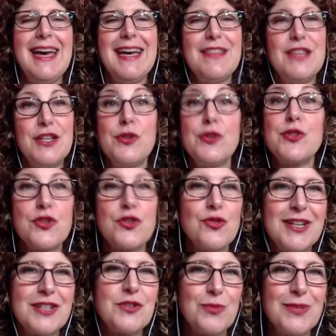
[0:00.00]
and the user
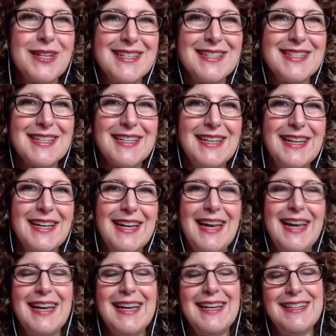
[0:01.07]
trust risk.
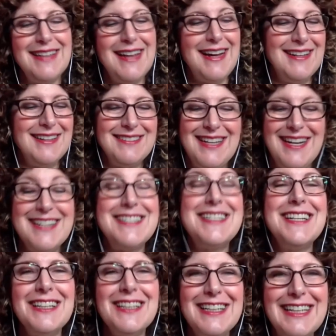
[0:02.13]
And
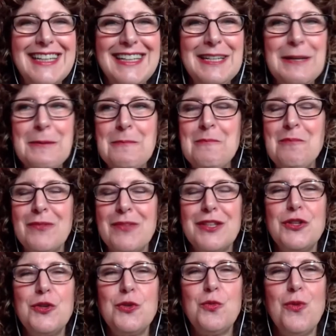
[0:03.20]
ideally,
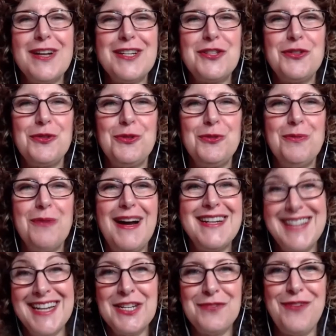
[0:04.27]
you want to
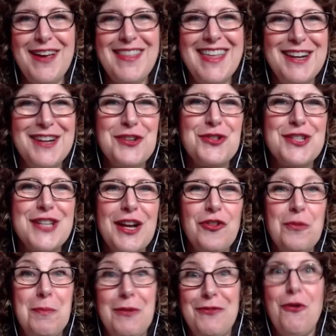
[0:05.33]
identify that
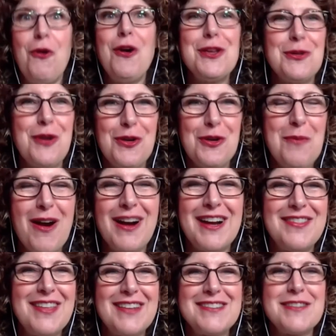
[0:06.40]
intersection before you go to
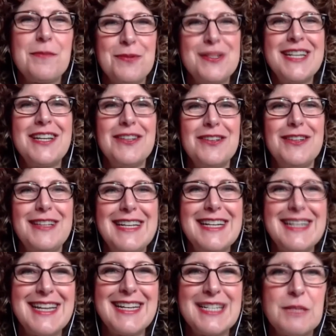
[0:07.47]
market. That's a
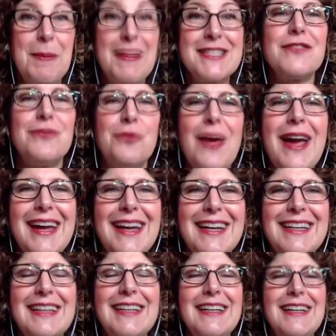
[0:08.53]
particularly expensive
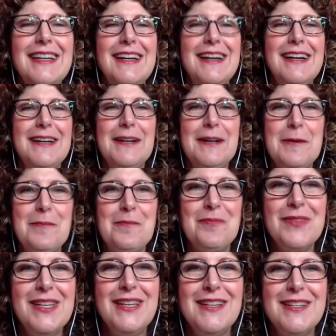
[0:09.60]
way
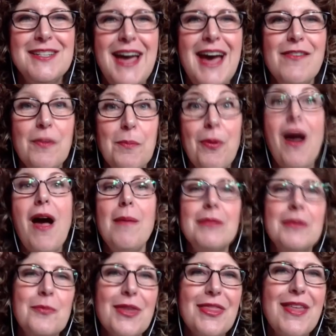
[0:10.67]
to have a
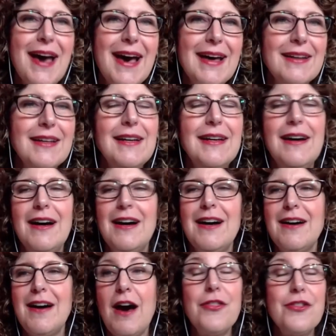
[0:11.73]
problem with that.
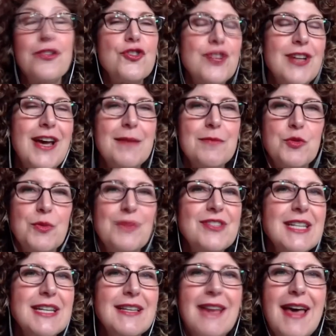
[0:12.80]
Other times
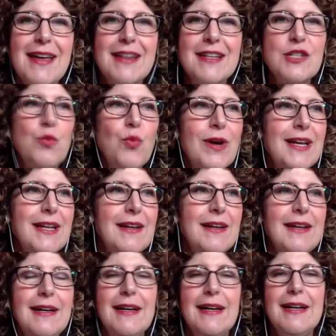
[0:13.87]
we've seen that is
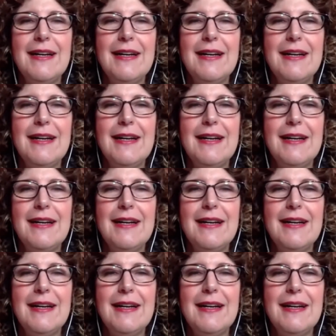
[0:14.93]
when